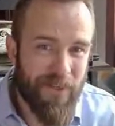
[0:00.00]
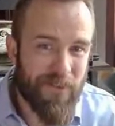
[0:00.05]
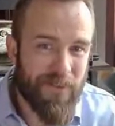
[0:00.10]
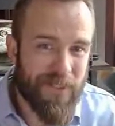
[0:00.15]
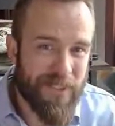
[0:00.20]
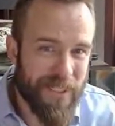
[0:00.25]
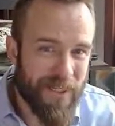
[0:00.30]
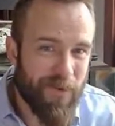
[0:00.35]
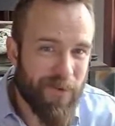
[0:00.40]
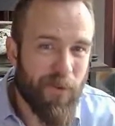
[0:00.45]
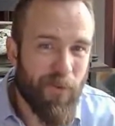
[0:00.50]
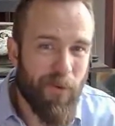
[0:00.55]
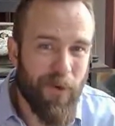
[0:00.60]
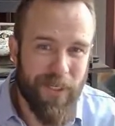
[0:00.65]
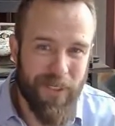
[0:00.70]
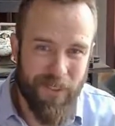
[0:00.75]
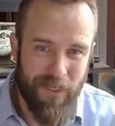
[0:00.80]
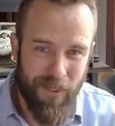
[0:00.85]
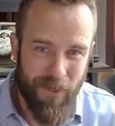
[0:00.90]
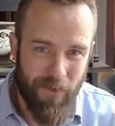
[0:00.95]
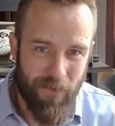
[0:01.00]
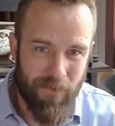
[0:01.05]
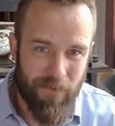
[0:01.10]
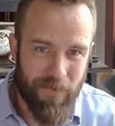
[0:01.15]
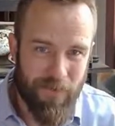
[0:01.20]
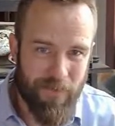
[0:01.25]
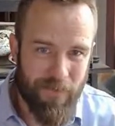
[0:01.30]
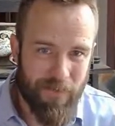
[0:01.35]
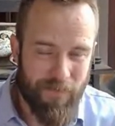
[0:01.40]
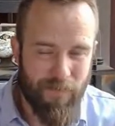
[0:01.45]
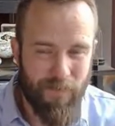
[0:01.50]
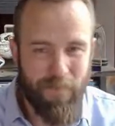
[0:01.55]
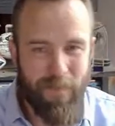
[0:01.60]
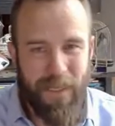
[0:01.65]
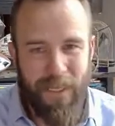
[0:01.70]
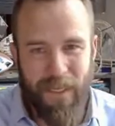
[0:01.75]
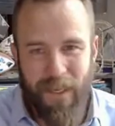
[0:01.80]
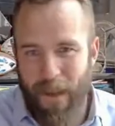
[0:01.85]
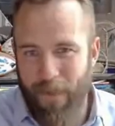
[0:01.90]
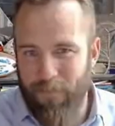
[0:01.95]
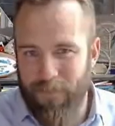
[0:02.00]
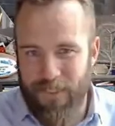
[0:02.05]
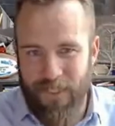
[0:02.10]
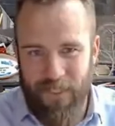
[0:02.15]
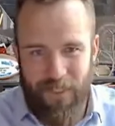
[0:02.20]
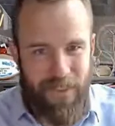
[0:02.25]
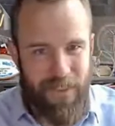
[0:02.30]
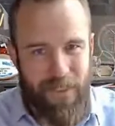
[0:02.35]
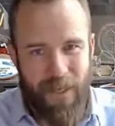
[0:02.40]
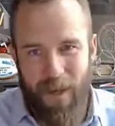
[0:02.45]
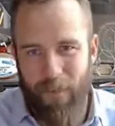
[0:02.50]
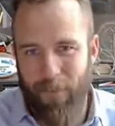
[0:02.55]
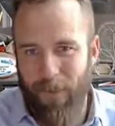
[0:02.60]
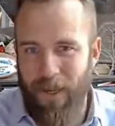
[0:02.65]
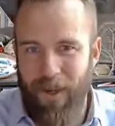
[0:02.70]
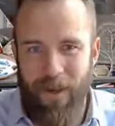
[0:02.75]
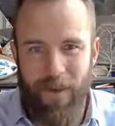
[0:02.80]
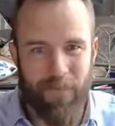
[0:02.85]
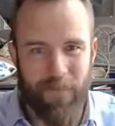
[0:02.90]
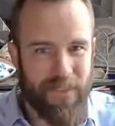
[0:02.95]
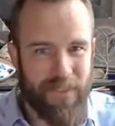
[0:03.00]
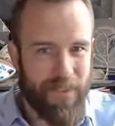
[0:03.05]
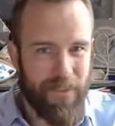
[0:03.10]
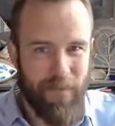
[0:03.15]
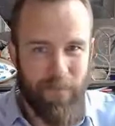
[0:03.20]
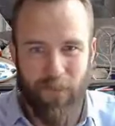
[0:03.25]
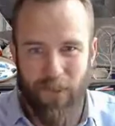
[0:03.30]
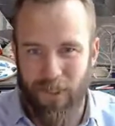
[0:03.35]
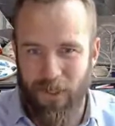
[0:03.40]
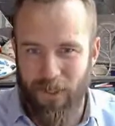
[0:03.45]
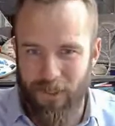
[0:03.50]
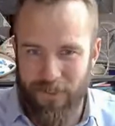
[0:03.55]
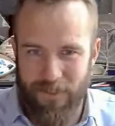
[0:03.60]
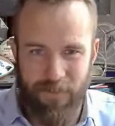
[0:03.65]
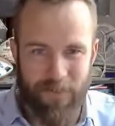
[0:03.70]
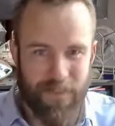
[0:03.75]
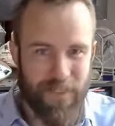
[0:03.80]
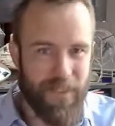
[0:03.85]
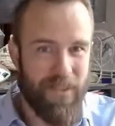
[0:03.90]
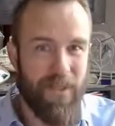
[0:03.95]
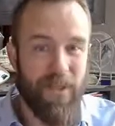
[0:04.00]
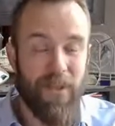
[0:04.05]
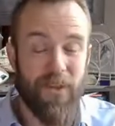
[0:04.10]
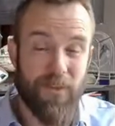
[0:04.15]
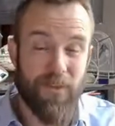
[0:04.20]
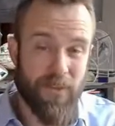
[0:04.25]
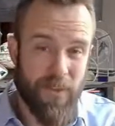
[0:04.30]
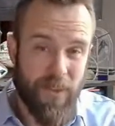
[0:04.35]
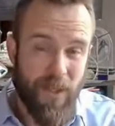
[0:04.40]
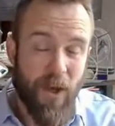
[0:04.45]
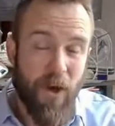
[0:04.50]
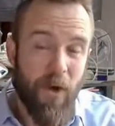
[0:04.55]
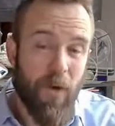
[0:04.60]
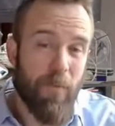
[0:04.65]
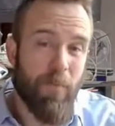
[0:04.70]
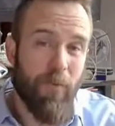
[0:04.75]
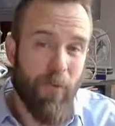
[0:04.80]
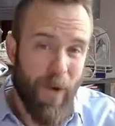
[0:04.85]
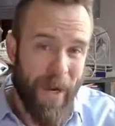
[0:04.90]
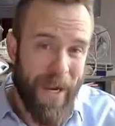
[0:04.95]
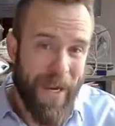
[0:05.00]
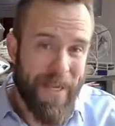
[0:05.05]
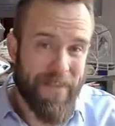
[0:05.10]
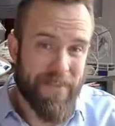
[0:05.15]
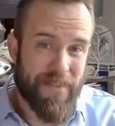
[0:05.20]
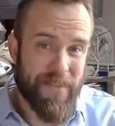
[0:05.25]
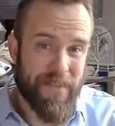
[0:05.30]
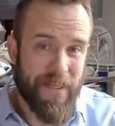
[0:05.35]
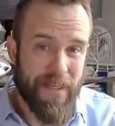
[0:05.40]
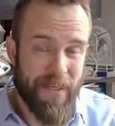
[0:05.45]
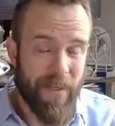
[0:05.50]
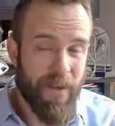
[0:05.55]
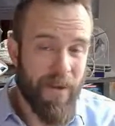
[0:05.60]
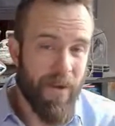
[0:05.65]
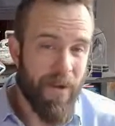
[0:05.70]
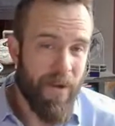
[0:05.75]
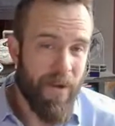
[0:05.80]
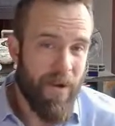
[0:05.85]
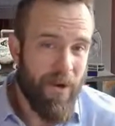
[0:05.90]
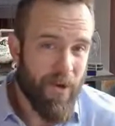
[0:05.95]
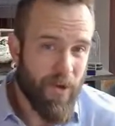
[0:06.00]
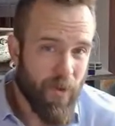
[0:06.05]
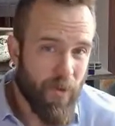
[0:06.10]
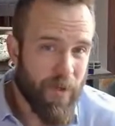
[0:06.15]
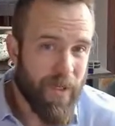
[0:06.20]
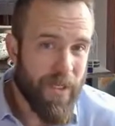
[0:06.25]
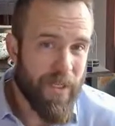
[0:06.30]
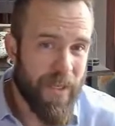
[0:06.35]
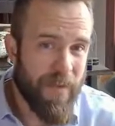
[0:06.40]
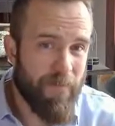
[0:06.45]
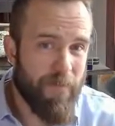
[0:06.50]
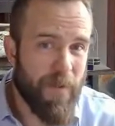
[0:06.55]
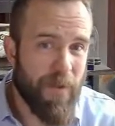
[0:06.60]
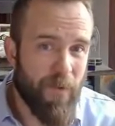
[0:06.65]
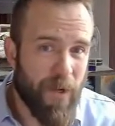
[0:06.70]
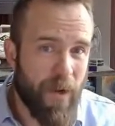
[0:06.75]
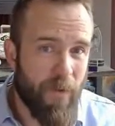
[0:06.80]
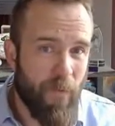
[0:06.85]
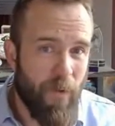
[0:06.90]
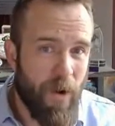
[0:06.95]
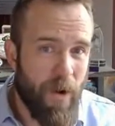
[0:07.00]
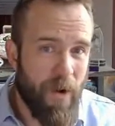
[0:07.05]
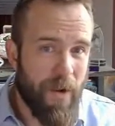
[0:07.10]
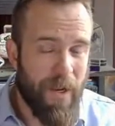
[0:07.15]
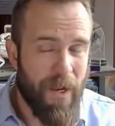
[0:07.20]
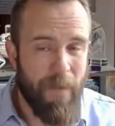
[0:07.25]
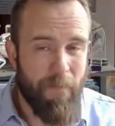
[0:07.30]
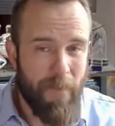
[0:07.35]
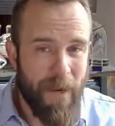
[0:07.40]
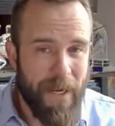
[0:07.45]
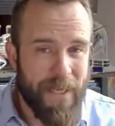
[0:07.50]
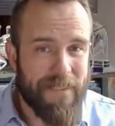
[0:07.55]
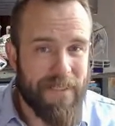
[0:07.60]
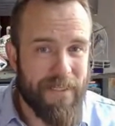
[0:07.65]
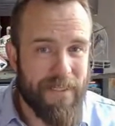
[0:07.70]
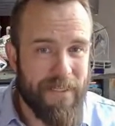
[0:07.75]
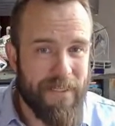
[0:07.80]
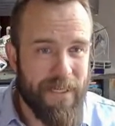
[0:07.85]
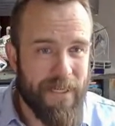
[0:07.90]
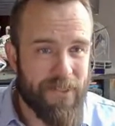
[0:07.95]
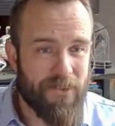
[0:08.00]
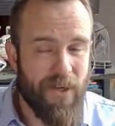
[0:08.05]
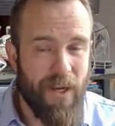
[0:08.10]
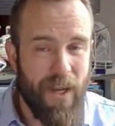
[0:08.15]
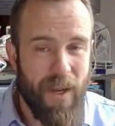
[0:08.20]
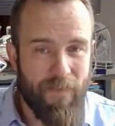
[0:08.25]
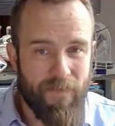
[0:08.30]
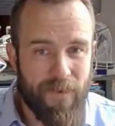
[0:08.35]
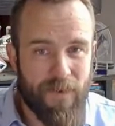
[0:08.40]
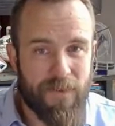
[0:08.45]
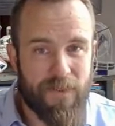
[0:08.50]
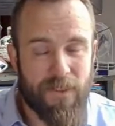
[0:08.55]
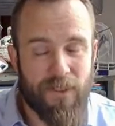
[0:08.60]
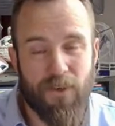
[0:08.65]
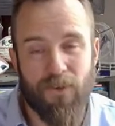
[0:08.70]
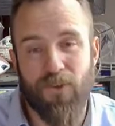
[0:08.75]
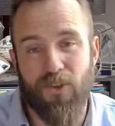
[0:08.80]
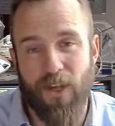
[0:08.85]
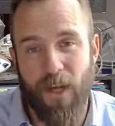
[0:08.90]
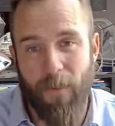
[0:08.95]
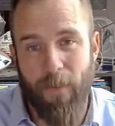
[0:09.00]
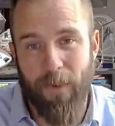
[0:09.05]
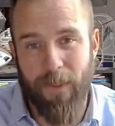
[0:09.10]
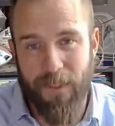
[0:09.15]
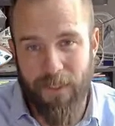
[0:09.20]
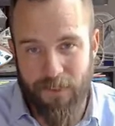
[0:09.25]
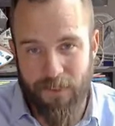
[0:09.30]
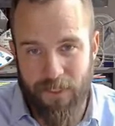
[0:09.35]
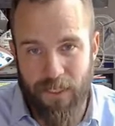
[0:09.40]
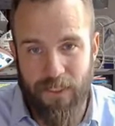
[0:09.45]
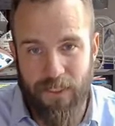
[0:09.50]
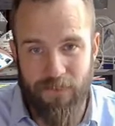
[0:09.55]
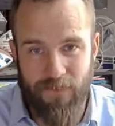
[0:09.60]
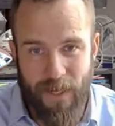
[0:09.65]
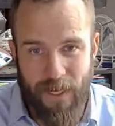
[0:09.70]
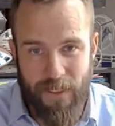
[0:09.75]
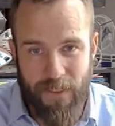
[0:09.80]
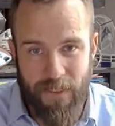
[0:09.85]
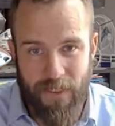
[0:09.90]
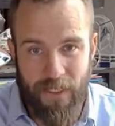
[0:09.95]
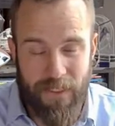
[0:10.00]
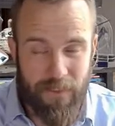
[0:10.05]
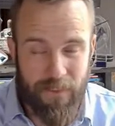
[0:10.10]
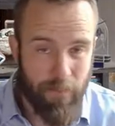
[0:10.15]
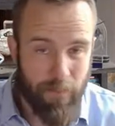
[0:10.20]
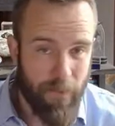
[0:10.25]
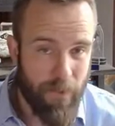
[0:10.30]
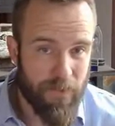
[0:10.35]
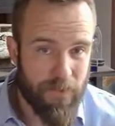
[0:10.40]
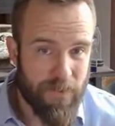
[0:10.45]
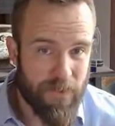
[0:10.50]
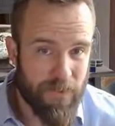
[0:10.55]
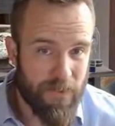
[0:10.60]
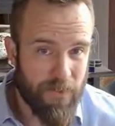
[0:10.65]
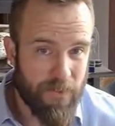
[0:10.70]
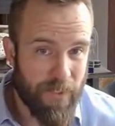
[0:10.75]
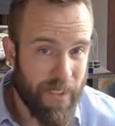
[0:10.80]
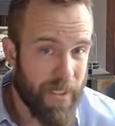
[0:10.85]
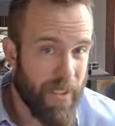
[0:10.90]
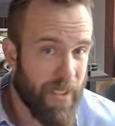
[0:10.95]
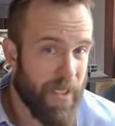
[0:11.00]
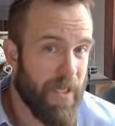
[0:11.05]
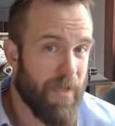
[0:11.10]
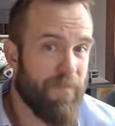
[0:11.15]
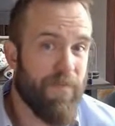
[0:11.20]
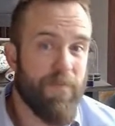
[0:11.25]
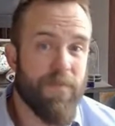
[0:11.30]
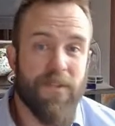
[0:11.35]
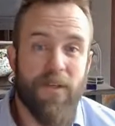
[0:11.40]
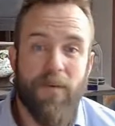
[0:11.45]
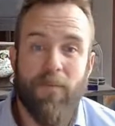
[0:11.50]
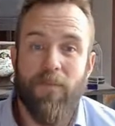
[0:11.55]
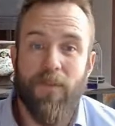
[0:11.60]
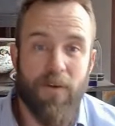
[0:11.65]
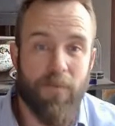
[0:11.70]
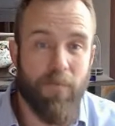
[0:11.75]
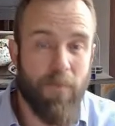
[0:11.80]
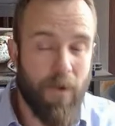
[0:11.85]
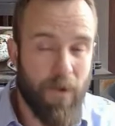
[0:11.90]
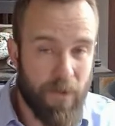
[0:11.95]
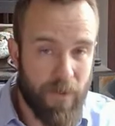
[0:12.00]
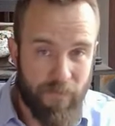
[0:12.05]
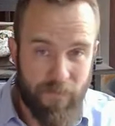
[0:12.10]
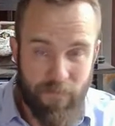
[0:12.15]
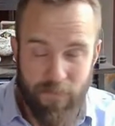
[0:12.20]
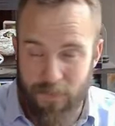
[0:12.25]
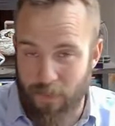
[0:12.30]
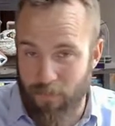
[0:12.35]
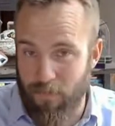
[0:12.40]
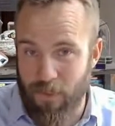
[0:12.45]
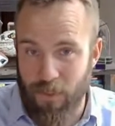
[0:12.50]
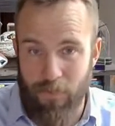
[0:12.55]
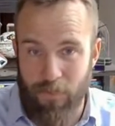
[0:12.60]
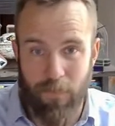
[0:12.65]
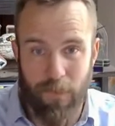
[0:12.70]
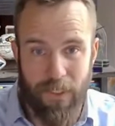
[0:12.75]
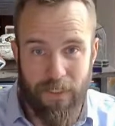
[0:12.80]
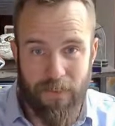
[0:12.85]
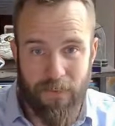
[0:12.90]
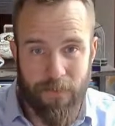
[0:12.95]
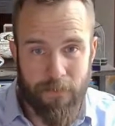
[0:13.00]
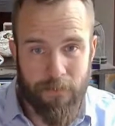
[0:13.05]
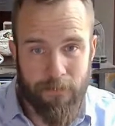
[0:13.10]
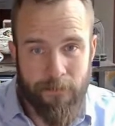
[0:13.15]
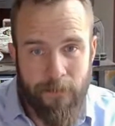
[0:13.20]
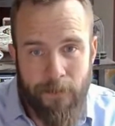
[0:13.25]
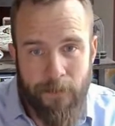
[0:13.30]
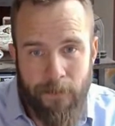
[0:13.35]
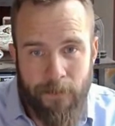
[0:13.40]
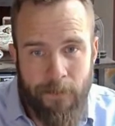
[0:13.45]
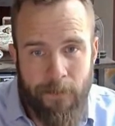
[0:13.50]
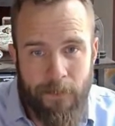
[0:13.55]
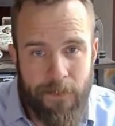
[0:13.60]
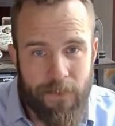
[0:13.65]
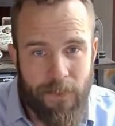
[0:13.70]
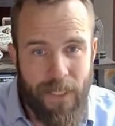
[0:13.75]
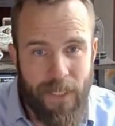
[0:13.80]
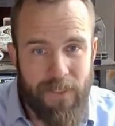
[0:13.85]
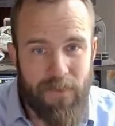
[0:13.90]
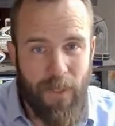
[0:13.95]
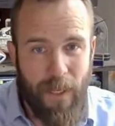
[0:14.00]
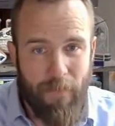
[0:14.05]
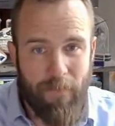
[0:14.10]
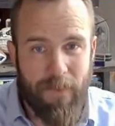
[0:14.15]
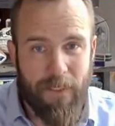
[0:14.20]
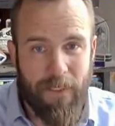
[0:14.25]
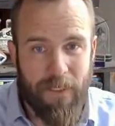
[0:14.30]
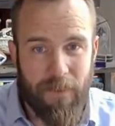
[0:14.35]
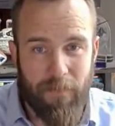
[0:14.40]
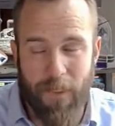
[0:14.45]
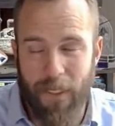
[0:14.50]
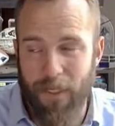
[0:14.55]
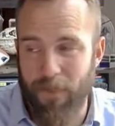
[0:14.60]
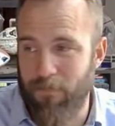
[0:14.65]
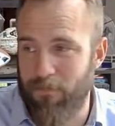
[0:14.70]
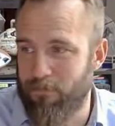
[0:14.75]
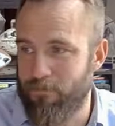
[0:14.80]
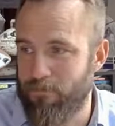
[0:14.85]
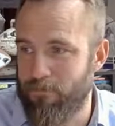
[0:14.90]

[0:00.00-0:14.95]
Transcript: Stick with what you know. For me, I'm sticking to Yamaha, I'm sticking to Polaris, I'm sticking to those known brands that are going to give me what I want. And I might take the extra effort to go shop on their site directly, as opposed to getting it from some third party, from some third place. So that's what I'm thinking about.